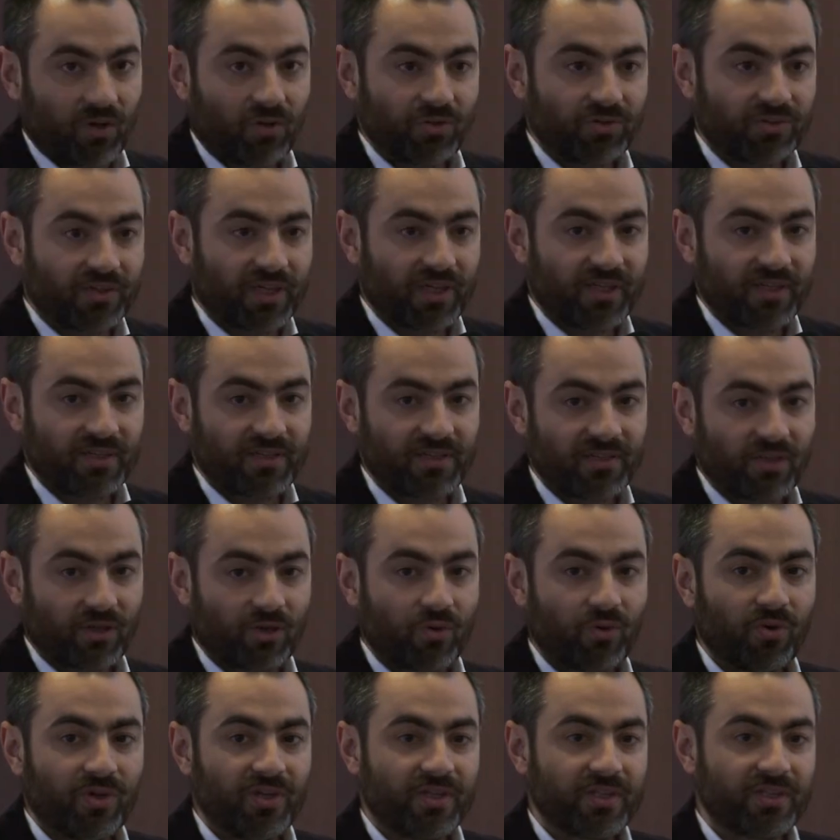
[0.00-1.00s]
contains the
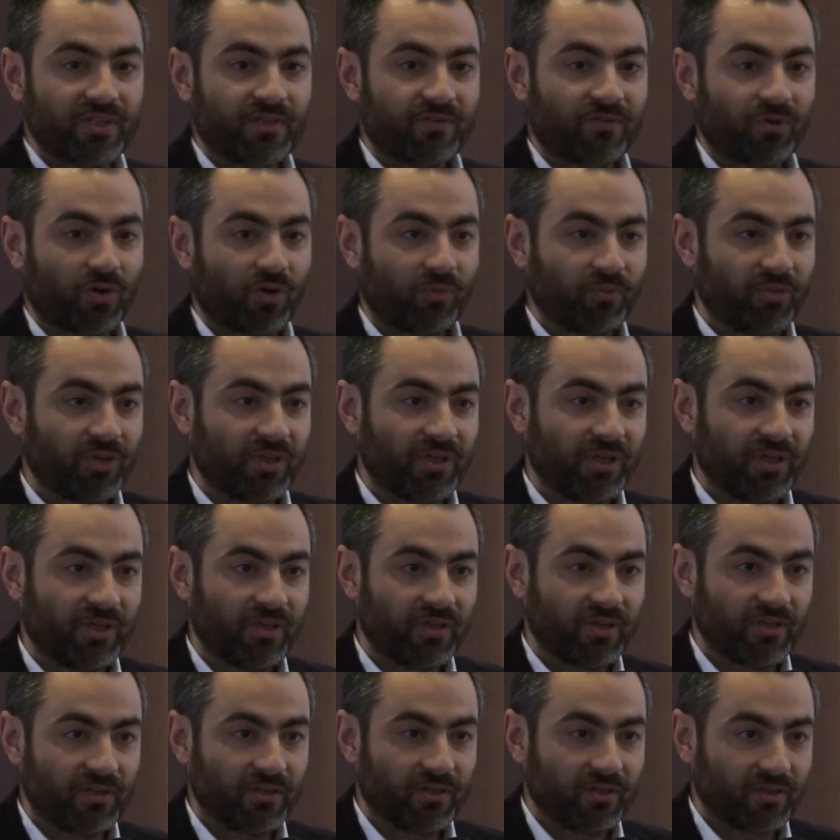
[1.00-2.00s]
ruins from
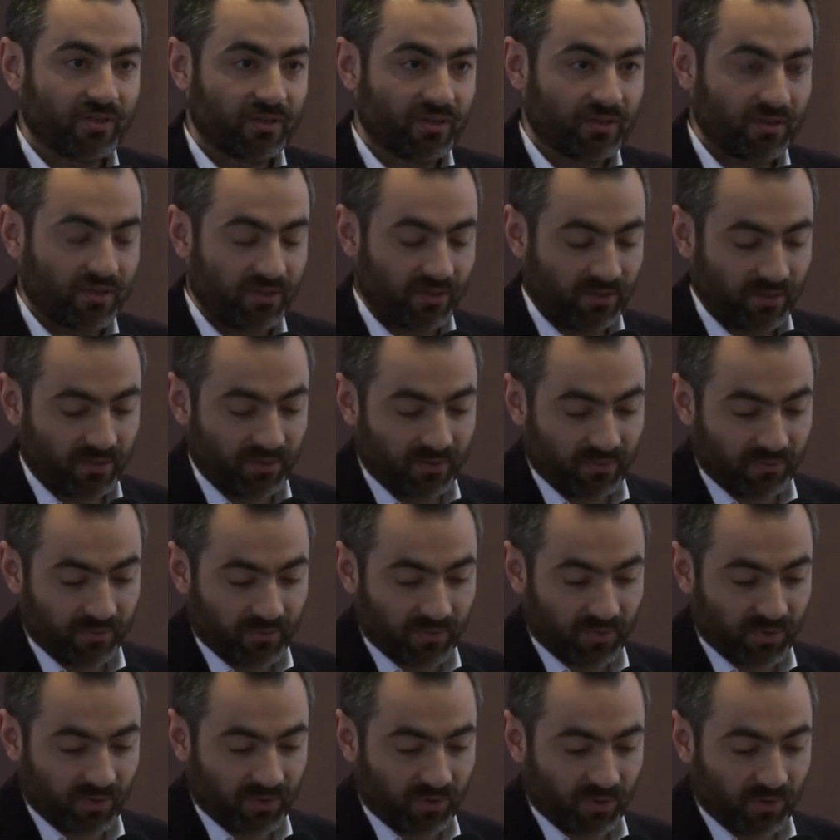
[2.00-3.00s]

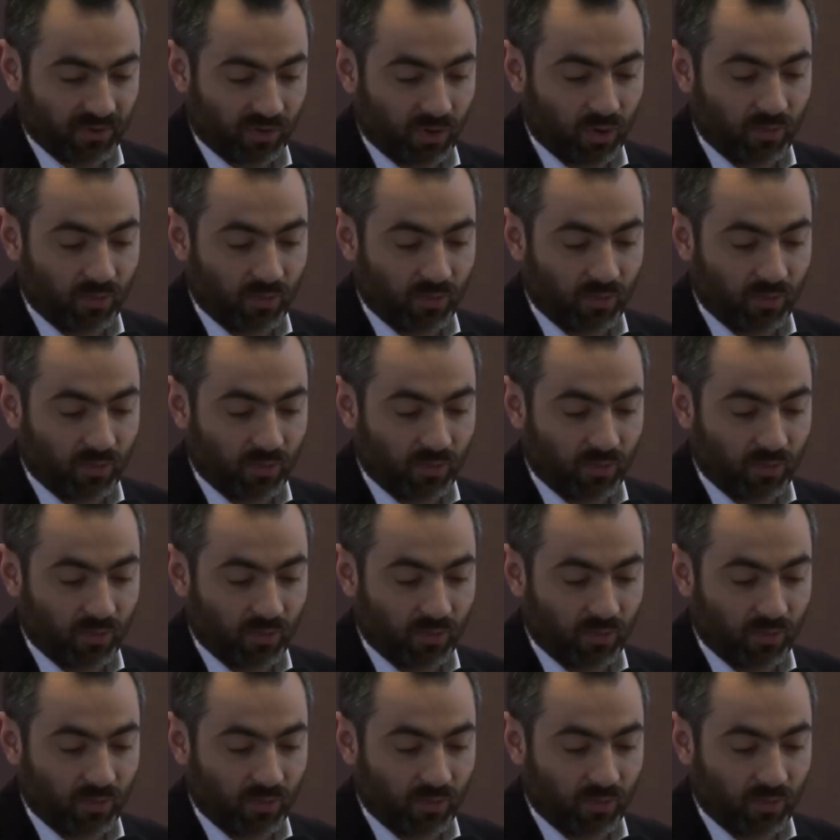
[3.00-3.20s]
the